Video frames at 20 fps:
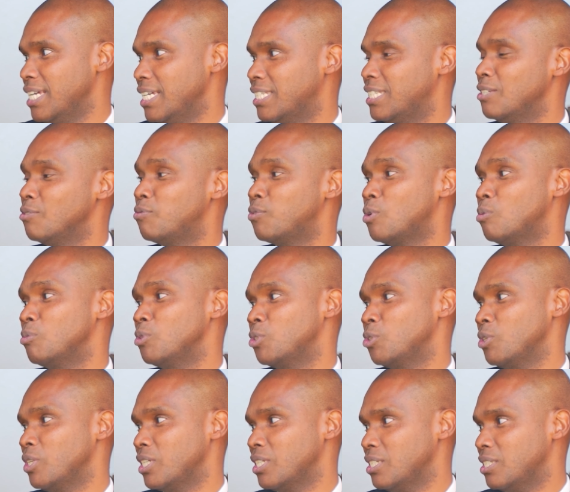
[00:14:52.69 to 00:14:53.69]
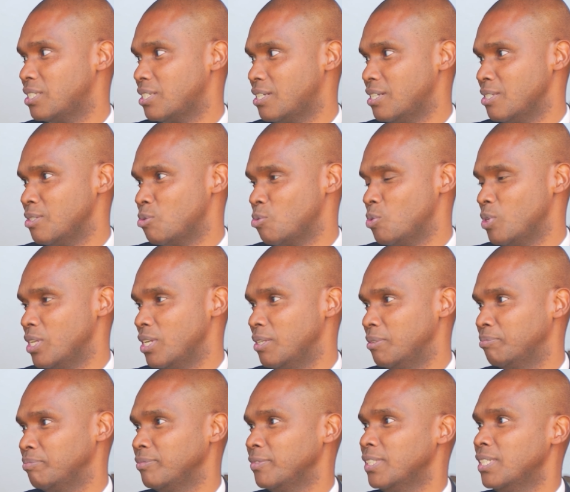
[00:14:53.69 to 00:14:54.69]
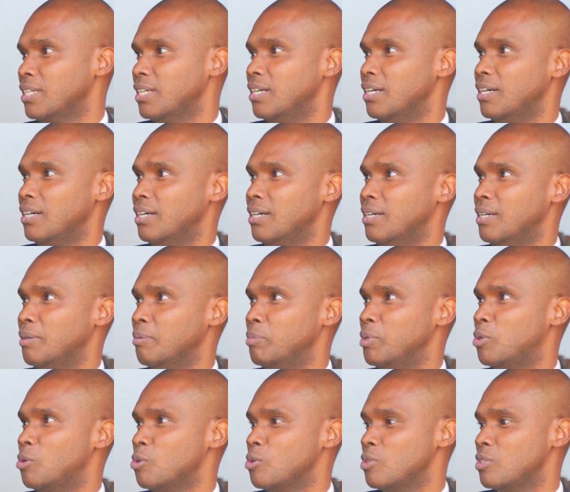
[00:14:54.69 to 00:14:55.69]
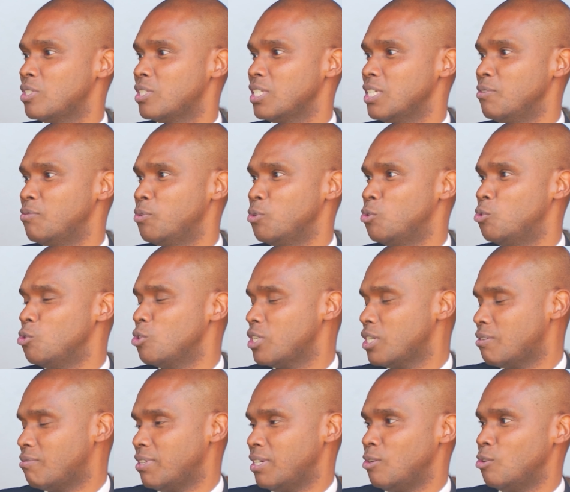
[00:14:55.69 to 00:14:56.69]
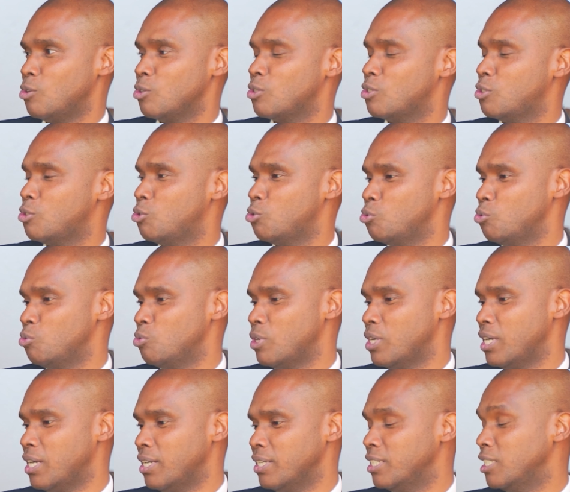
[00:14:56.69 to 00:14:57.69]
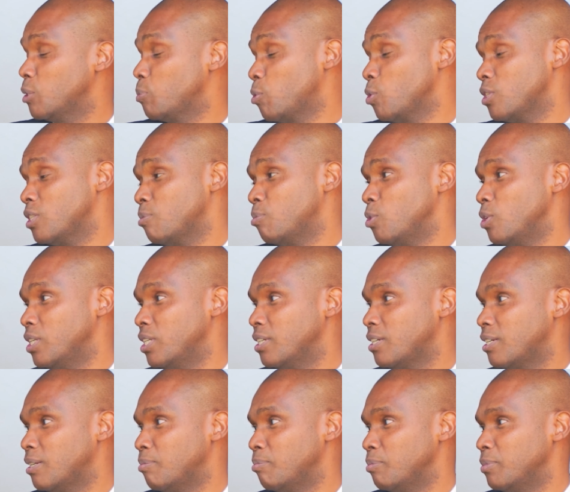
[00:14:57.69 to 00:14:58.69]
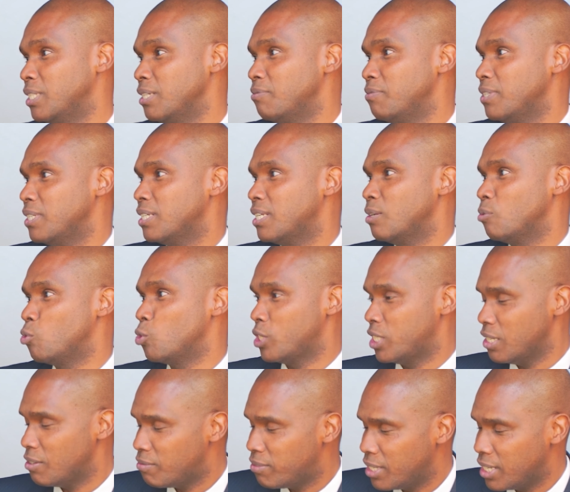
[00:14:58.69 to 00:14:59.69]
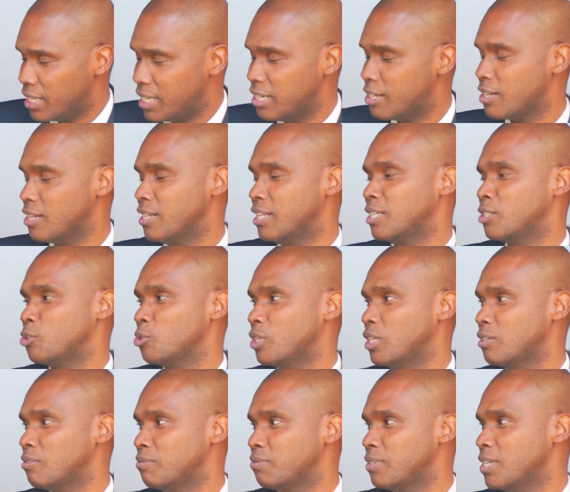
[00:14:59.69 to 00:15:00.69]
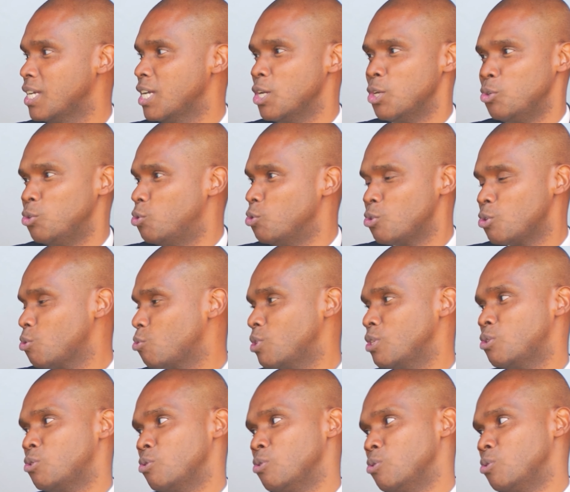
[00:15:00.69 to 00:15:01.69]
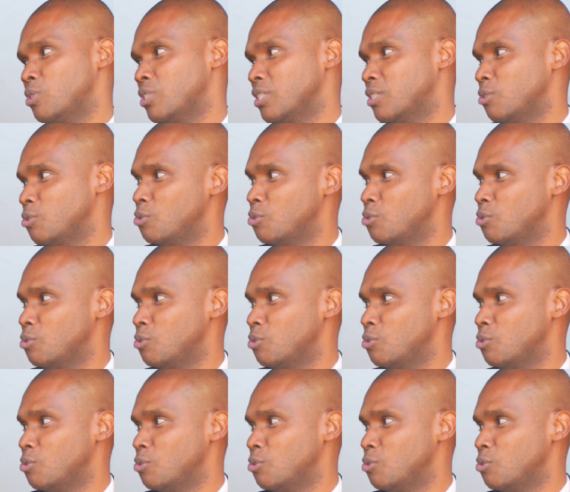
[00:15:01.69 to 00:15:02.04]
It informs your risk as well. Because if you do not have a lot to disposable income, definitely whatever little that you have you do not want to lose it.